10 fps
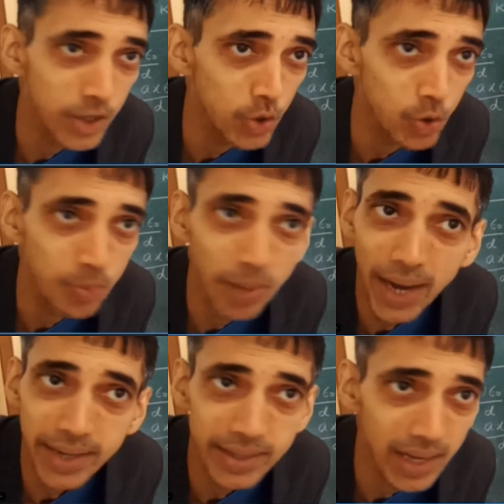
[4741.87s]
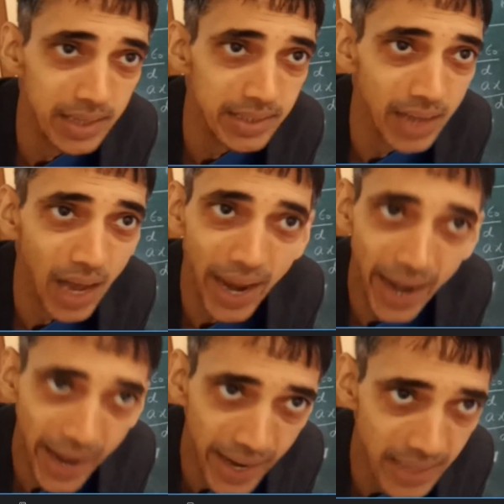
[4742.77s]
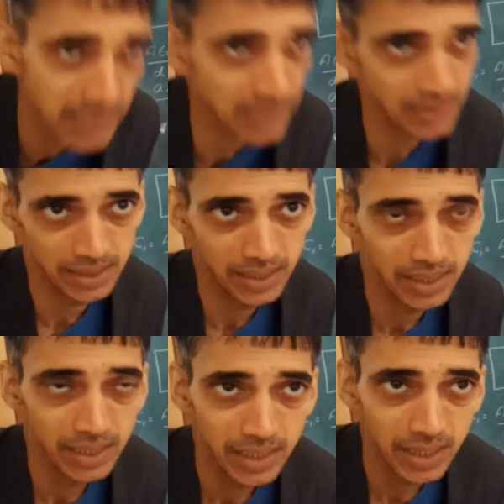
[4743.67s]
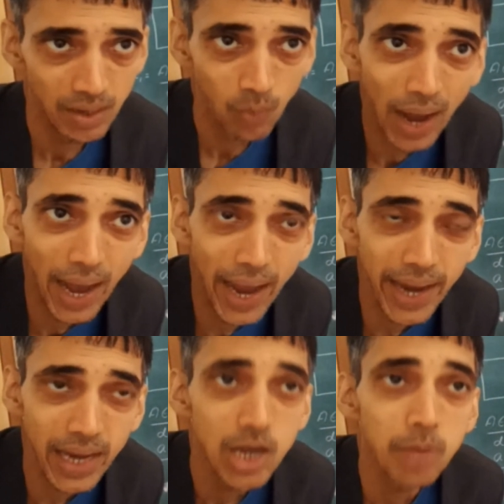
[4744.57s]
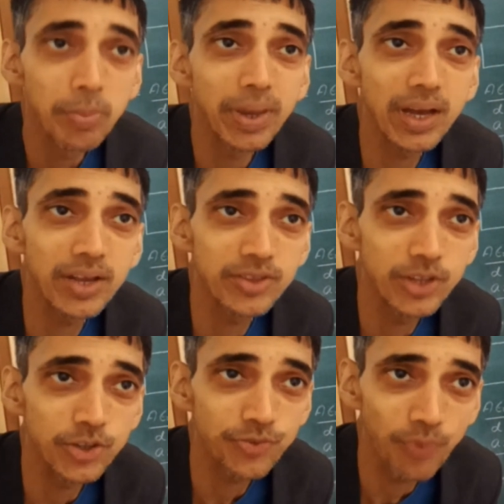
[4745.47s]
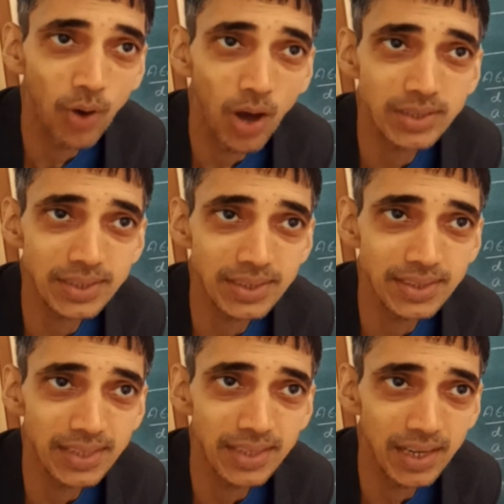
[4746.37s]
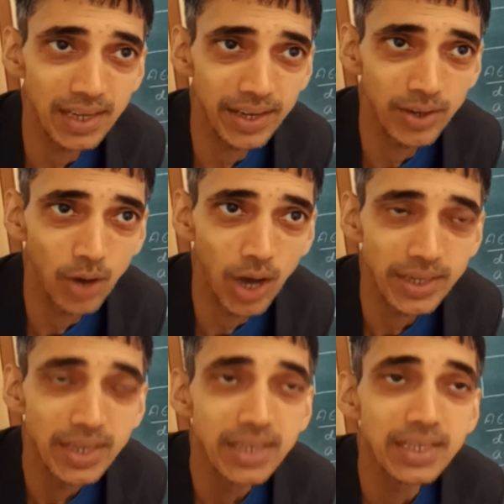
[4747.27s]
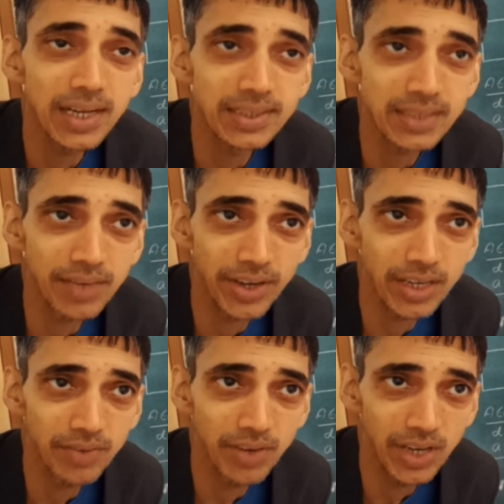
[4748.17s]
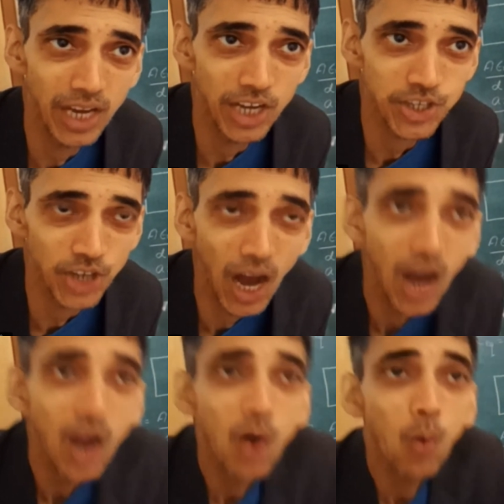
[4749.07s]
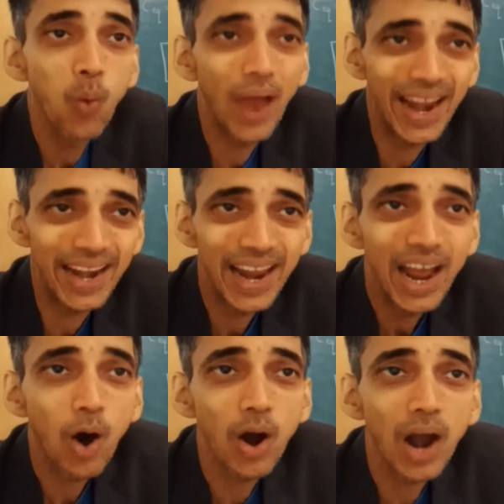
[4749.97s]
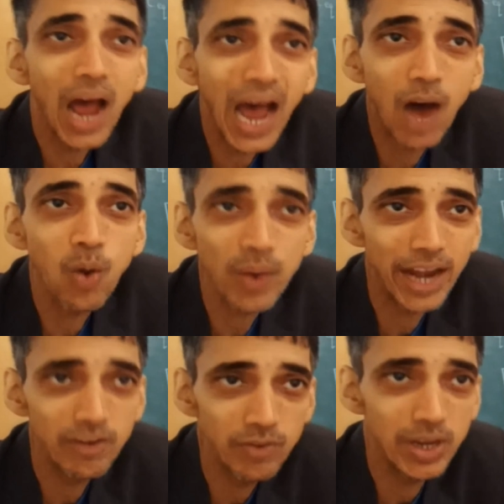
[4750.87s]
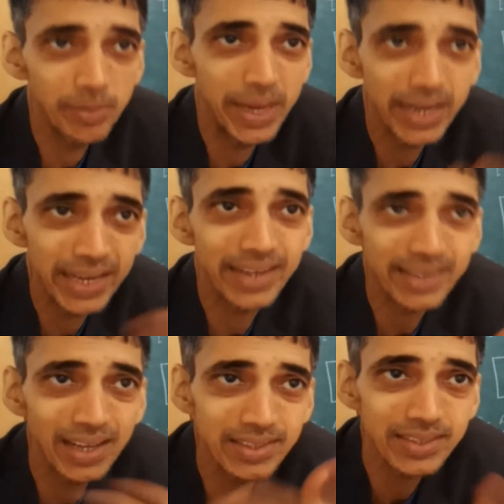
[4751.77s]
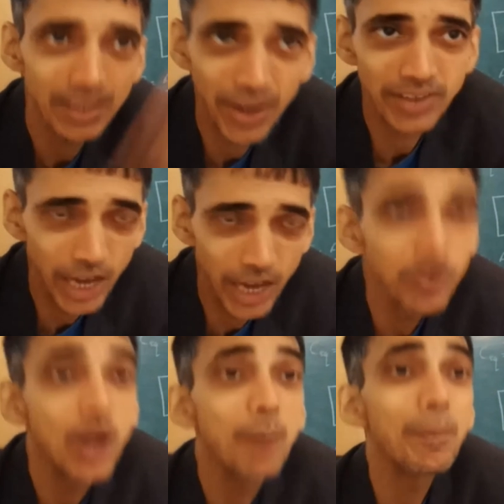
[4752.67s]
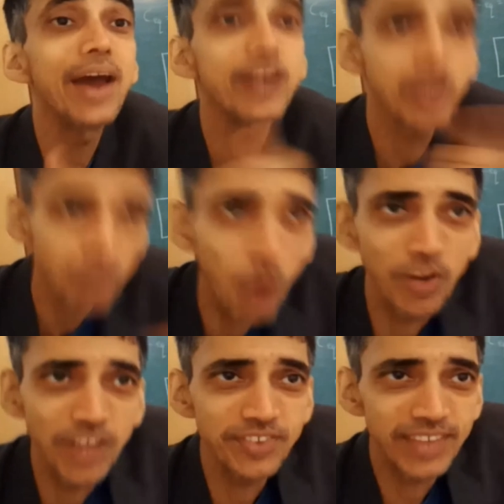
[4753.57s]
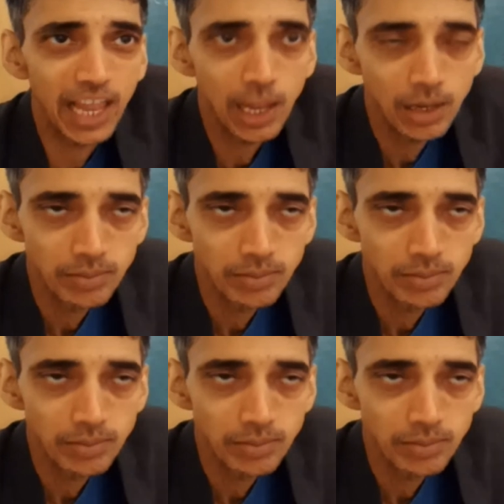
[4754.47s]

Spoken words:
U by delta X. Why? Because this force is certainly not conservative in nature. When or how can we make it conservative? By removing cell.